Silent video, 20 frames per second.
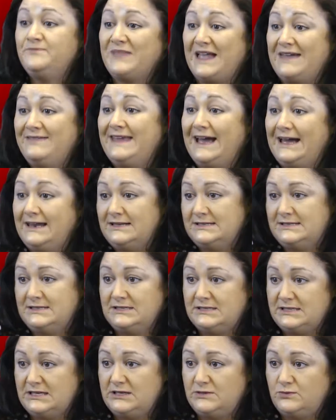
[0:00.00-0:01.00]
And that is
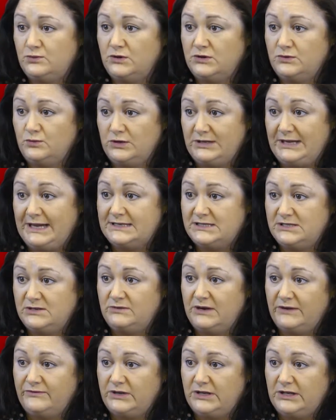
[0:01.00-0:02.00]
indeed what gets you
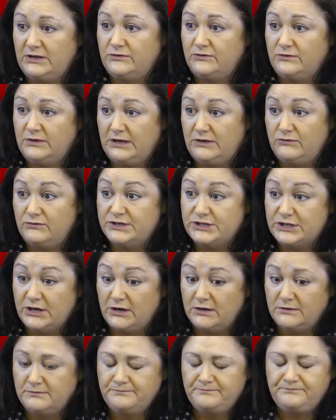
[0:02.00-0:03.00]
revenue in
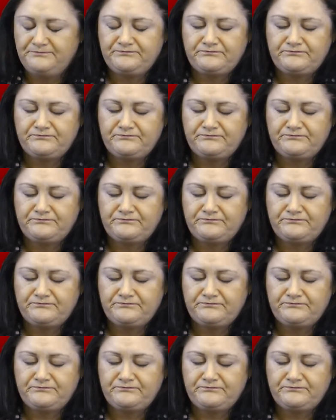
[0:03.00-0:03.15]
return.